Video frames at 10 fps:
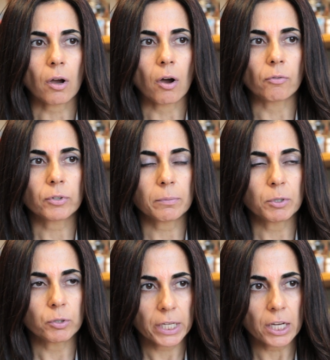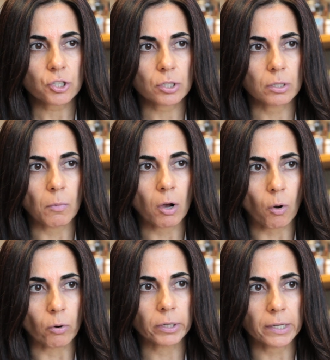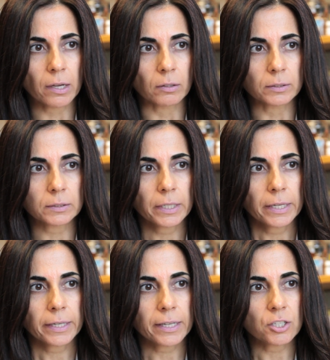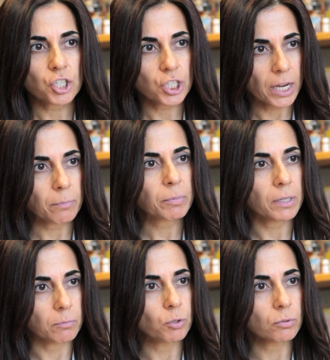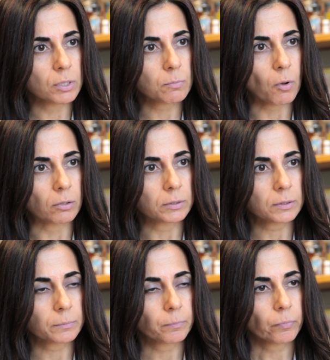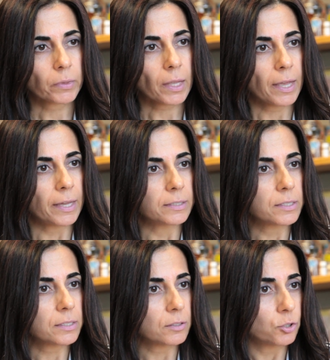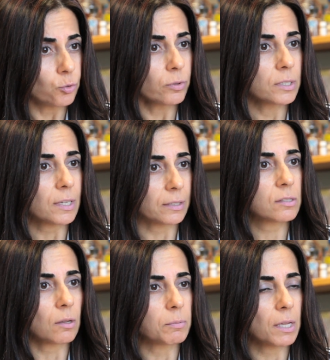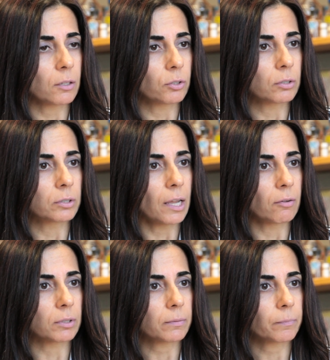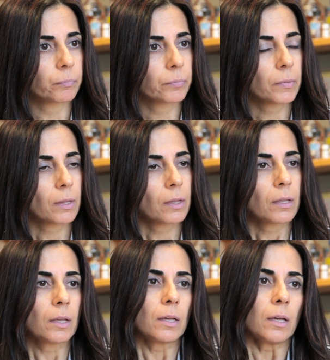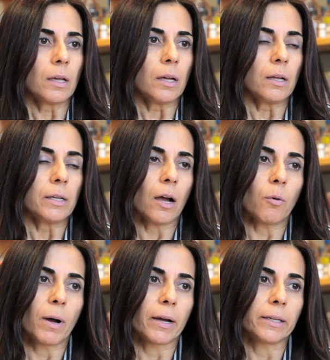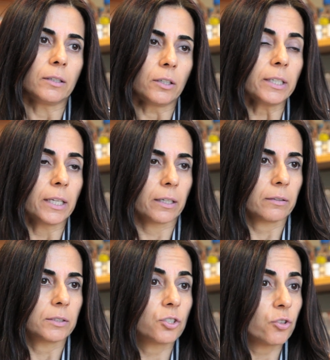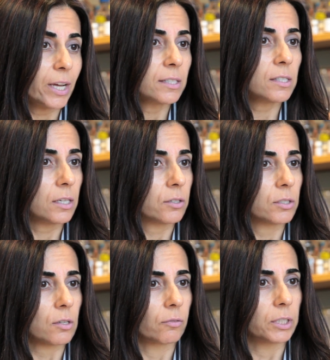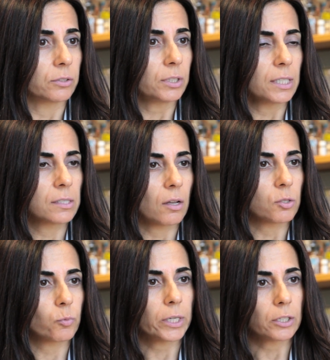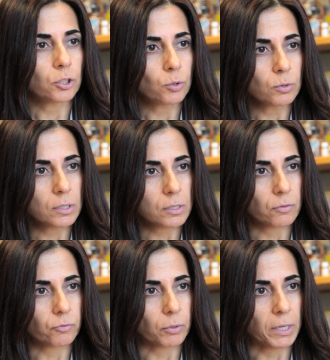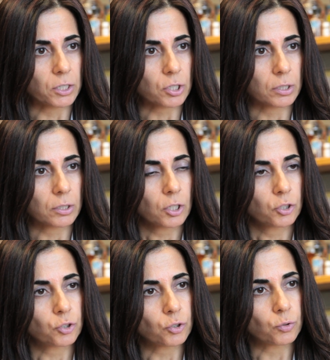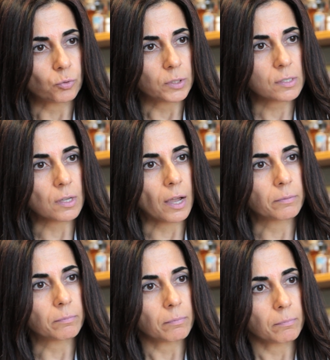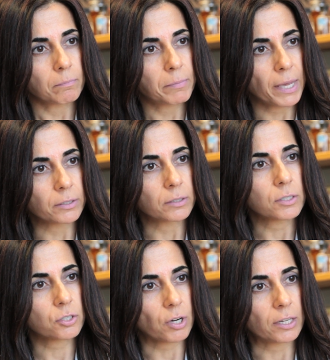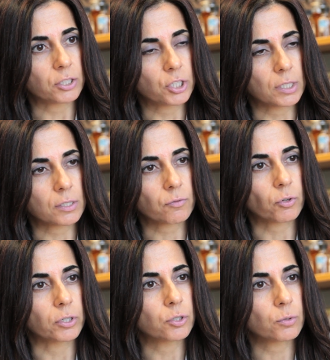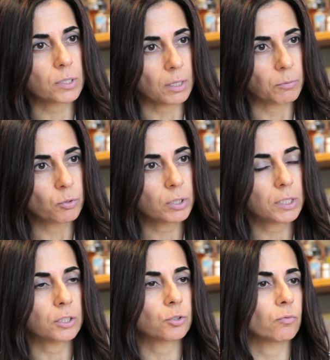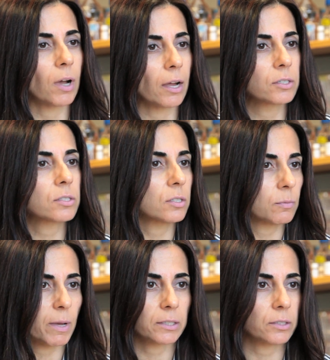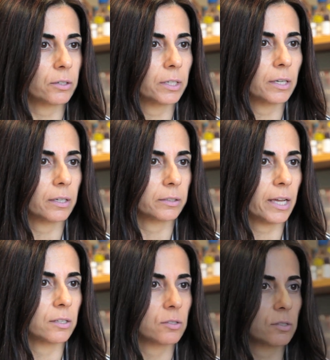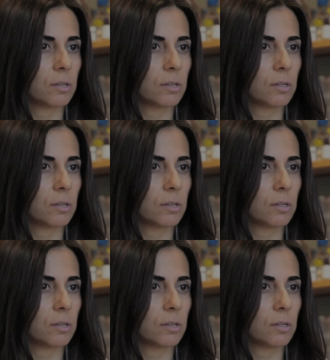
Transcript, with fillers: of communication among organelles can shape the immune response and do this at the subcellular level. Now, by learning the trade secrets of dendritic cells, we can use this information to design better strategies for inducing immunity to viruses, bacteria, and cancer